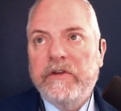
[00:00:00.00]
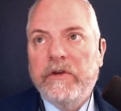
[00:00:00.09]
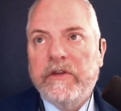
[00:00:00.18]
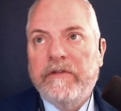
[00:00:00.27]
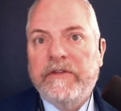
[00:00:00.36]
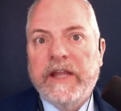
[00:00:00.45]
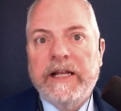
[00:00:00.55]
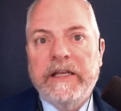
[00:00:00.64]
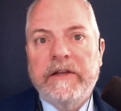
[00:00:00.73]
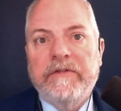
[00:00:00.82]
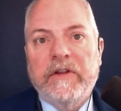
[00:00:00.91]
use of
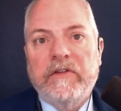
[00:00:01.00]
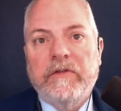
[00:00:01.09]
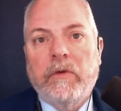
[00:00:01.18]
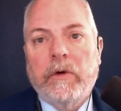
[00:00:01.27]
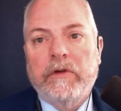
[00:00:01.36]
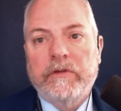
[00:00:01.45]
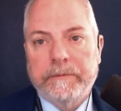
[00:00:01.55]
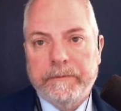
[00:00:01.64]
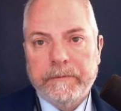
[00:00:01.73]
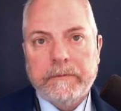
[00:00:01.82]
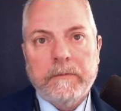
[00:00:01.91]
deadly defensive force.
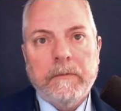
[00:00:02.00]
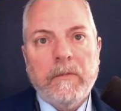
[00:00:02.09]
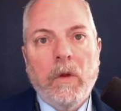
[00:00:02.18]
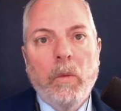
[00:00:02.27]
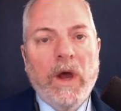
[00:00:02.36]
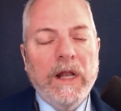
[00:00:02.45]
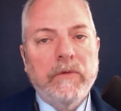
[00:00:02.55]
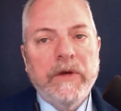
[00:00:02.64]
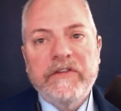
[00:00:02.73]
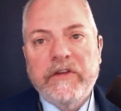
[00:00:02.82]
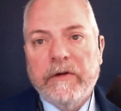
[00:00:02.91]
Well, it
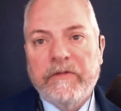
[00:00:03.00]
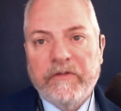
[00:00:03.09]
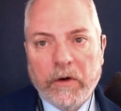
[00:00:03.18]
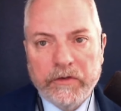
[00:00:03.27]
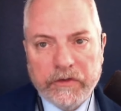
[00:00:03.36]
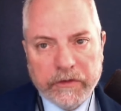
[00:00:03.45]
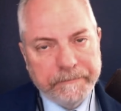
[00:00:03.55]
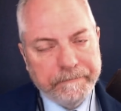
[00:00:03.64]
reads here first